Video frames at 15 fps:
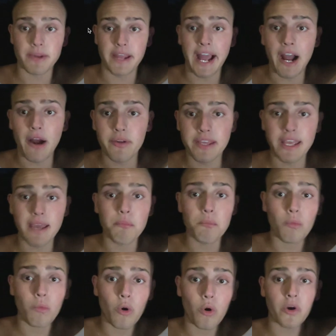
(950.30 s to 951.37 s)
how to get
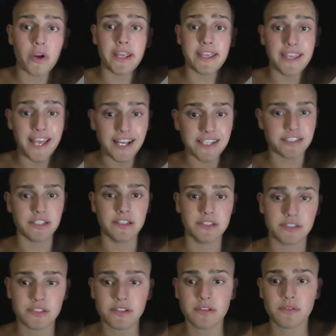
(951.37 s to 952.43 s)
more
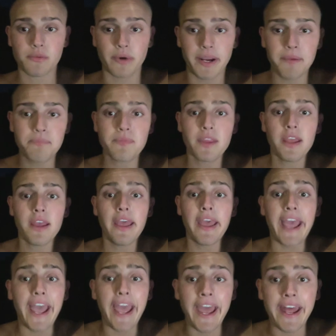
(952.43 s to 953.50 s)
yeses, right?
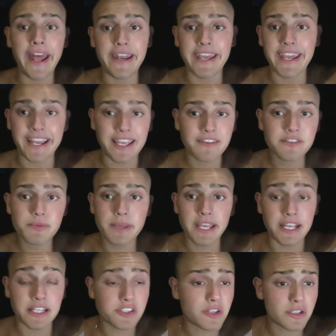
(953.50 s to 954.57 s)
And it gives me
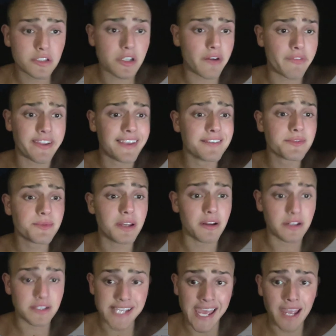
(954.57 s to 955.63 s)
a
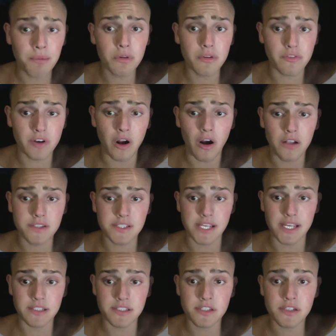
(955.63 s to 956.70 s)
table of
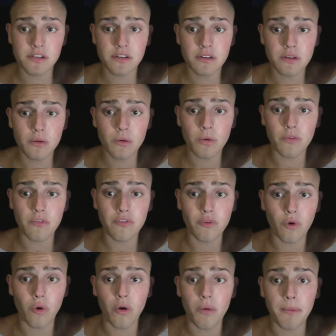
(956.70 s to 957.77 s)
contents
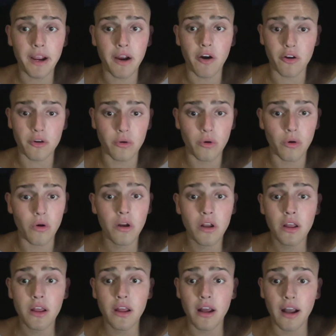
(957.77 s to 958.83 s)
for my article,
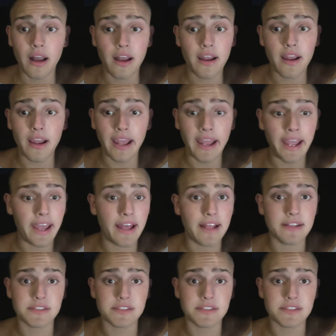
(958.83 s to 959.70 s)
and